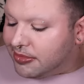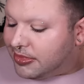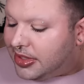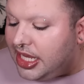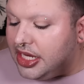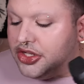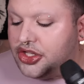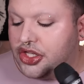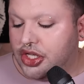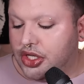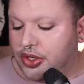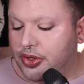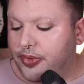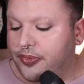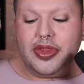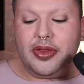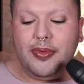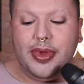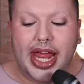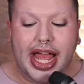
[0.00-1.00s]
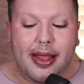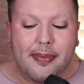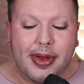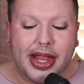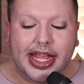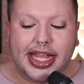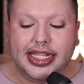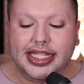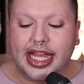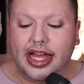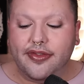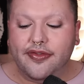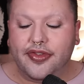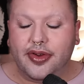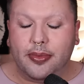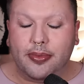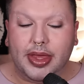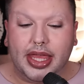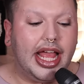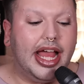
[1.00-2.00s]
They do. When I break it down for
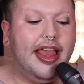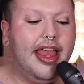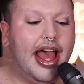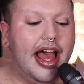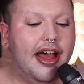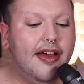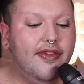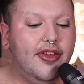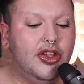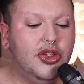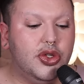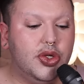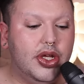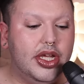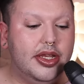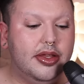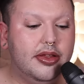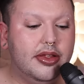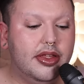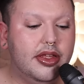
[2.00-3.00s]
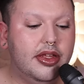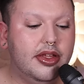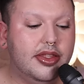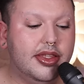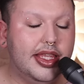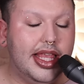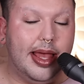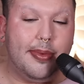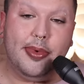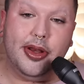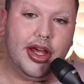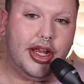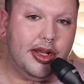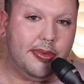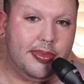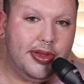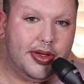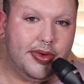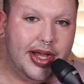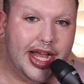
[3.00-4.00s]
me, I have enjoyed slapping on a
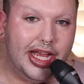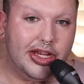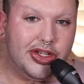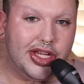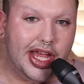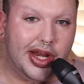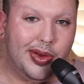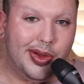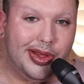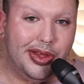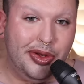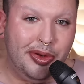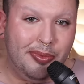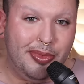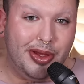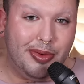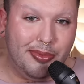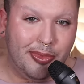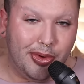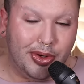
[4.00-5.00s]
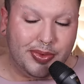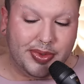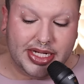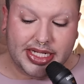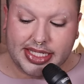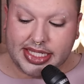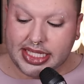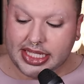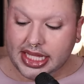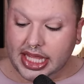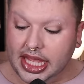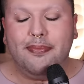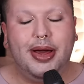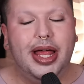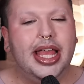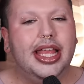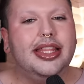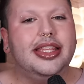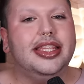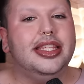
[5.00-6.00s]
blue eyeshadow a little bit more recently,
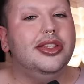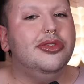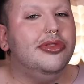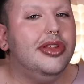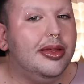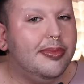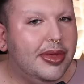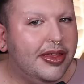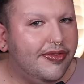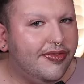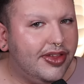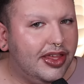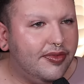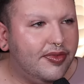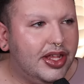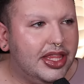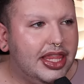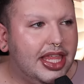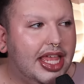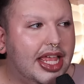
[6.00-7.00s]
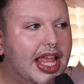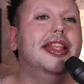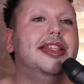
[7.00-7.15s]
but it's still not my favorite thing.